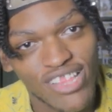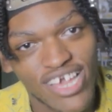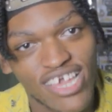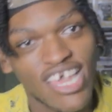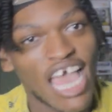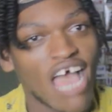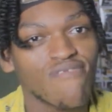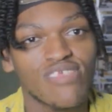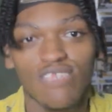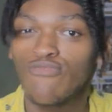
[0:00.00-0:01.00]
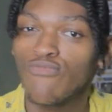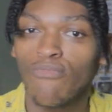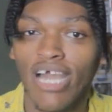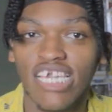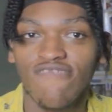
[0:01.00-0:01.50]
Like, half of these people
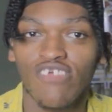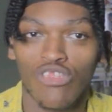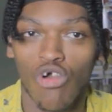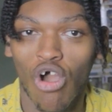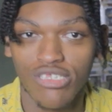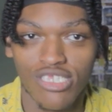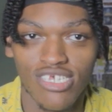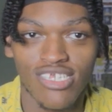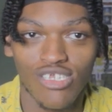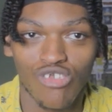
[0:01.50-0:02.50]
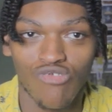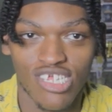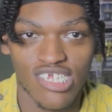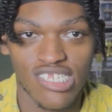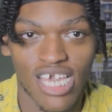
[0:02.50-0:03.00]
might have even lost in the
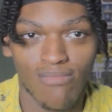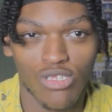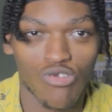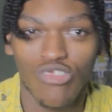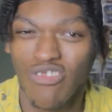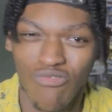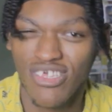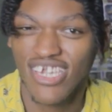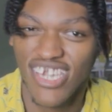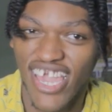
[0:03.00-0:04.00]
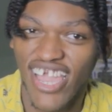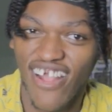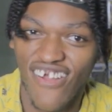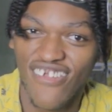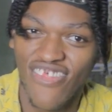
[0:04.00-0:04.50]
Chunin exam, so you didn't really
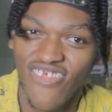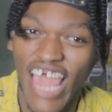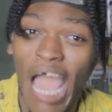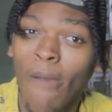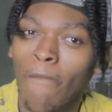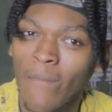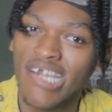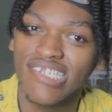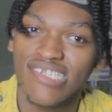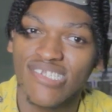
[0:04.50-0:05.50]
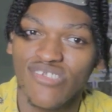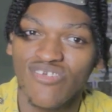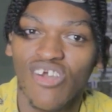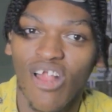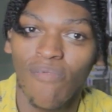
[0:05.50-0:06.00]
care that much, you
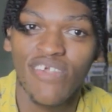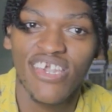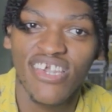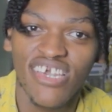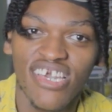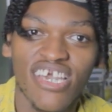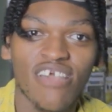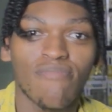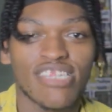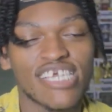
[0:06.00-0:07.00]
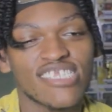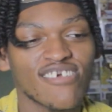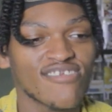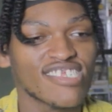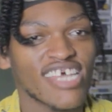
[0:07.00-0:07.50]
know what I mean? But they
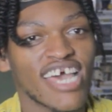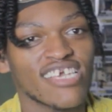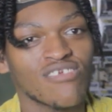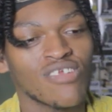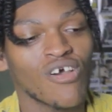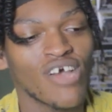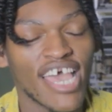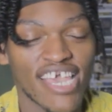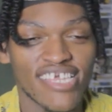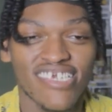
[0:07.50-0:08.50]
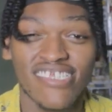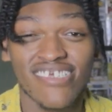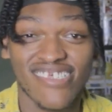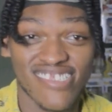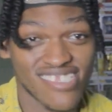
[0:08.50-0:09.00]
still decided, you know, hey, these
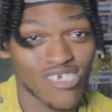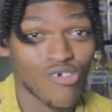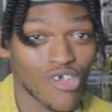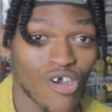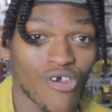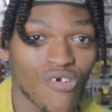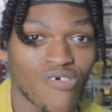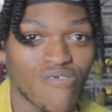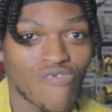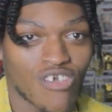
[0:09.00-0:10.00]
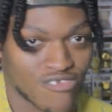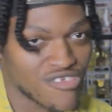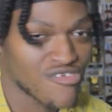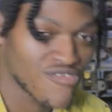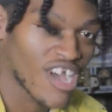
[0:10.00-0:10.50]
niggas are still cold. We're going to
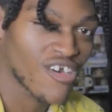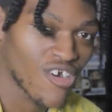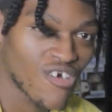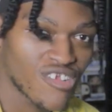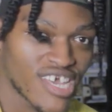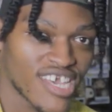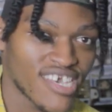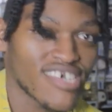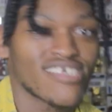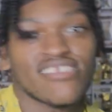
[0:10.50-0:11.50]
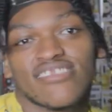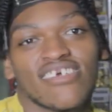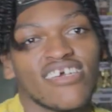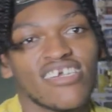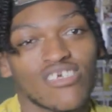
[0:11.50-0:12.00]
show you how cold they is.
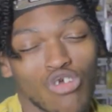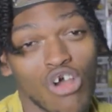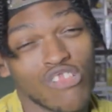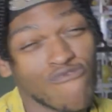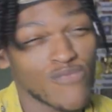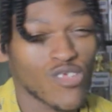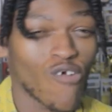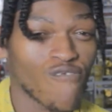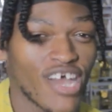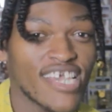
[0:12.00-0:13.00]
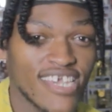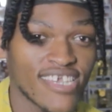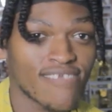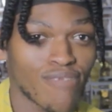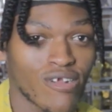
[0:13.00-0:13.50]
Because all of them is going to fight
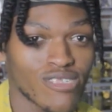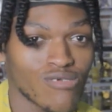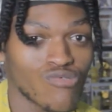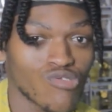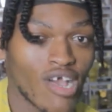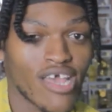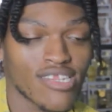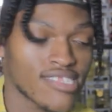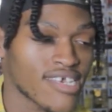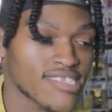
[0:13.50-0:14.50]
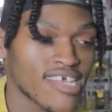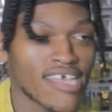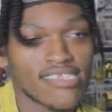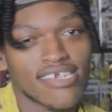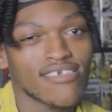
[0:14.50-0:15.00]
each person who's trying to take
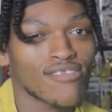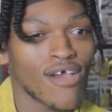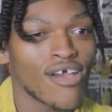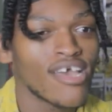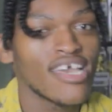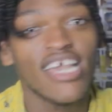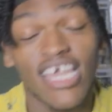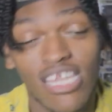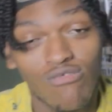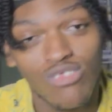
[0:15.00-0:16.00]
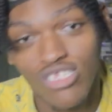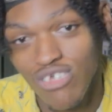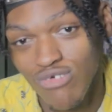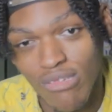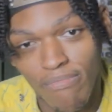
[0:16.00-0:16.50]
Sasuke, you know. And it was
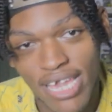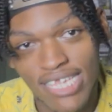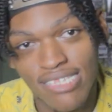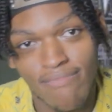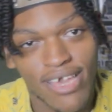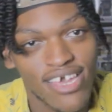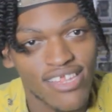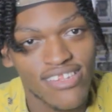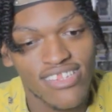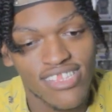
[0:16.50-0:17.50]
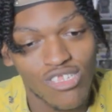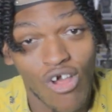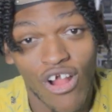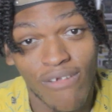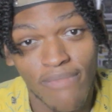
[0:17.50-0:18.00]
amazing, man. This
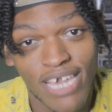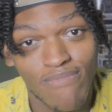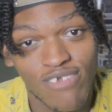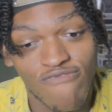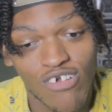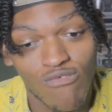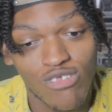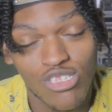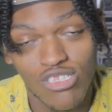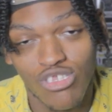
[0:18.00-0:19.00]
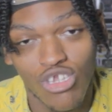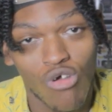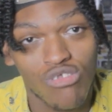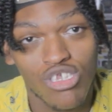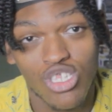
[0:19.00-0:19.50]
arc made me fuck with
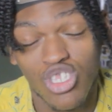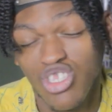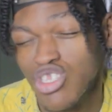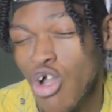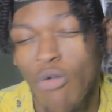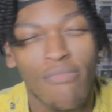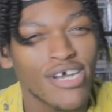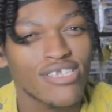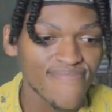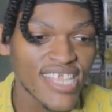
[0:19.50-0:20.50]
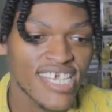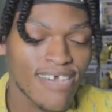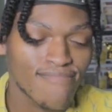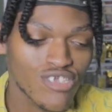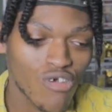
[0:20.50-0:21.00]
Choji so much.
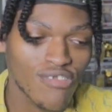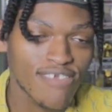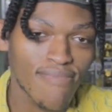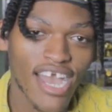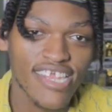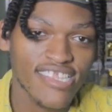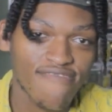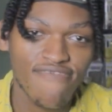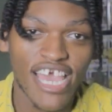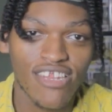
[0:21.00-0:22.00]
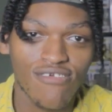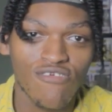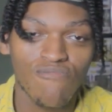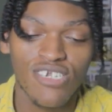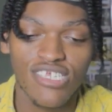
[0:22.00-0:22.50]
Yep, Choji bodied the fat
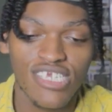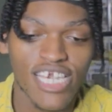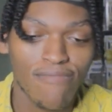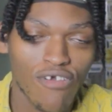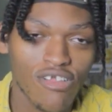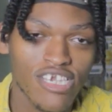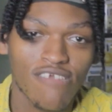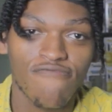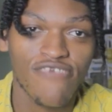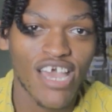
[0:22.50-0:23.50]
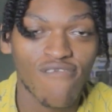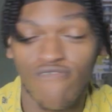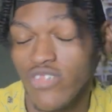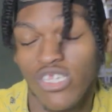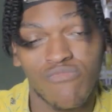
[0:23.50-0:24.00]
dude because he kept calling him fat
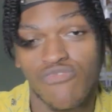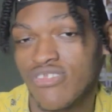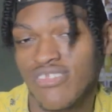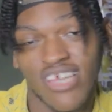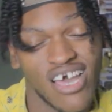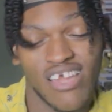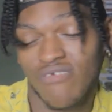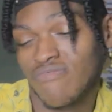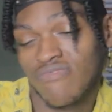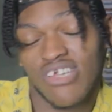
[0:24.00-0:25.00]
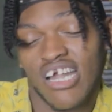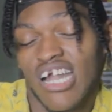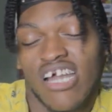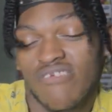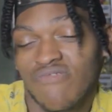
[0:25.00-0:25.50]
for some reason. I don't
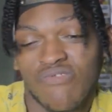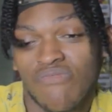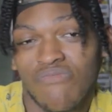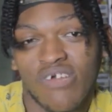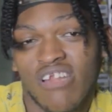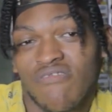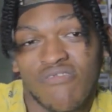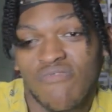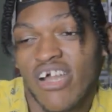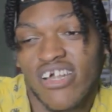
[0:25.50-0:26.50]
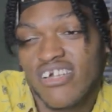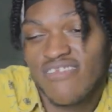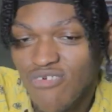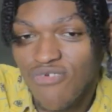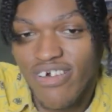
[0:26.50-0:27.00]
know why.
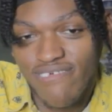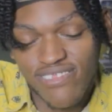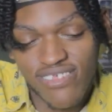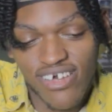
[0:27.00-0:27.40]
Who else?